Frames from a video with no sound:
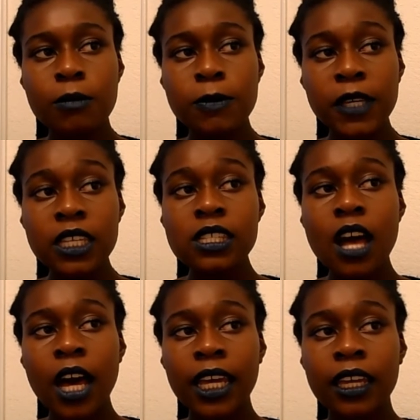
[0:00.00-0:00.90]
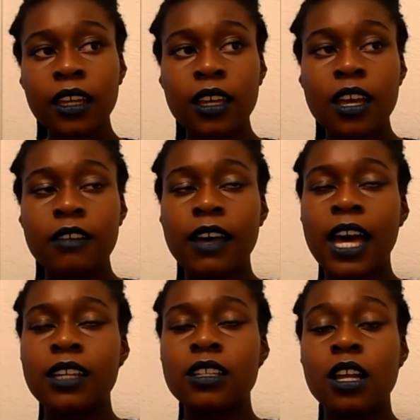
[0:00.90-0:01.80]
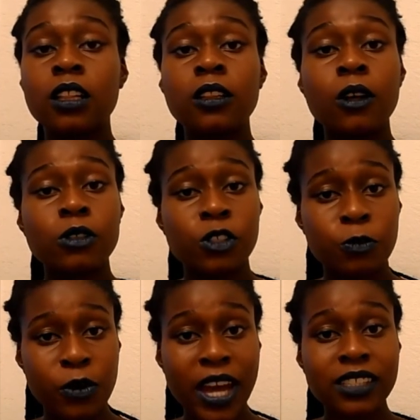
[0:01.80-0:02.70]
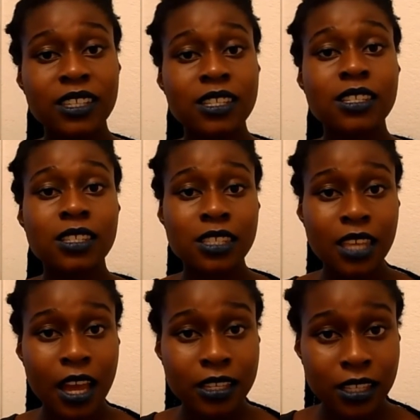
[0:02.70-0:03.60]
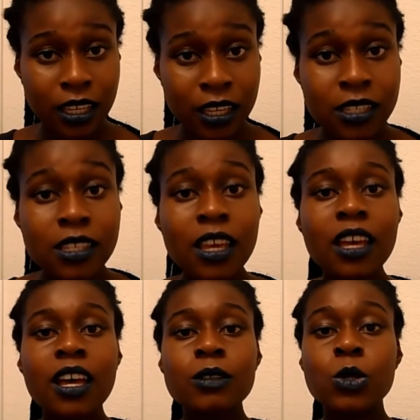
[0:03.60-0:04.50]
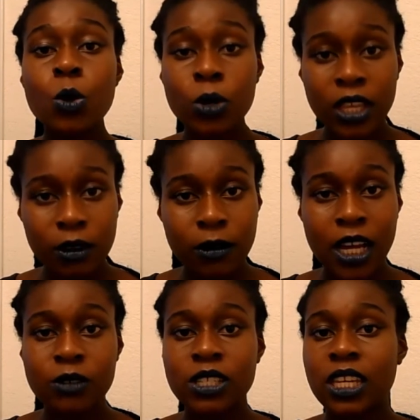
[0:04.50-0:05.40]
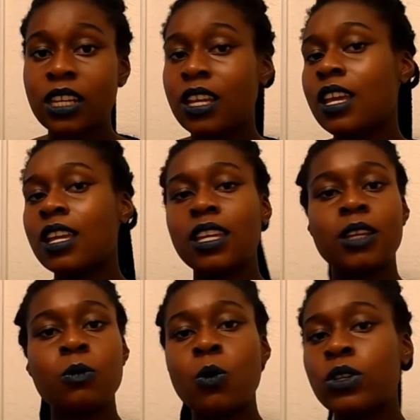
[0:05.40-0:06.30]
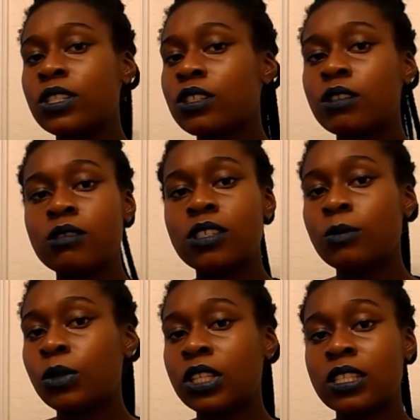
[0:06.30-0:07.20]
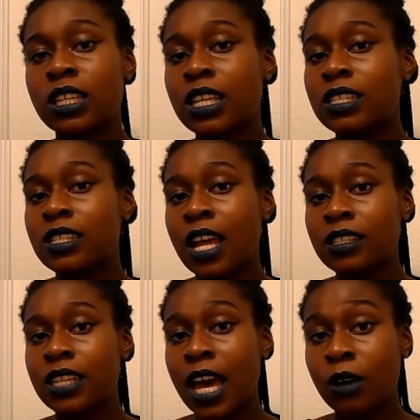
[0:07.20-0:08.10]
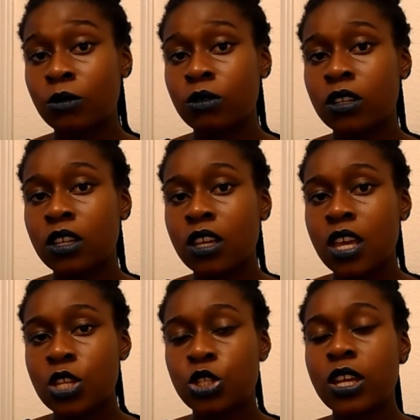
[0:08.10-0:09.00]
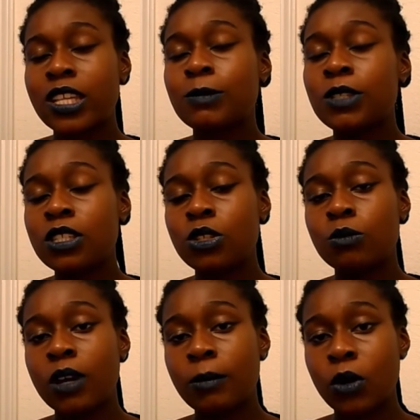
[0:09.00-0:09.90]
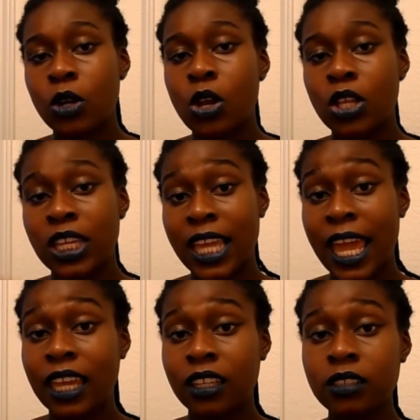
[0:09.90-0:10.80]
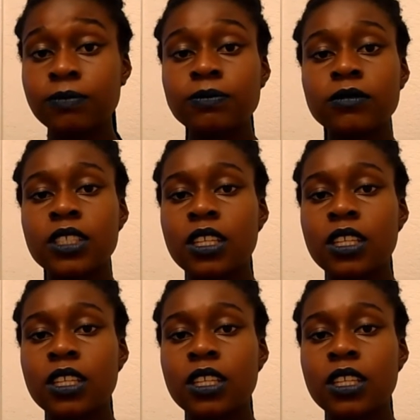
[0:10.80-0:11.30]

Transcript: but because I have had a lot of practice disguising it, talking around it, it wasn't noticeable until I sat down and she asked me to do my monologue again,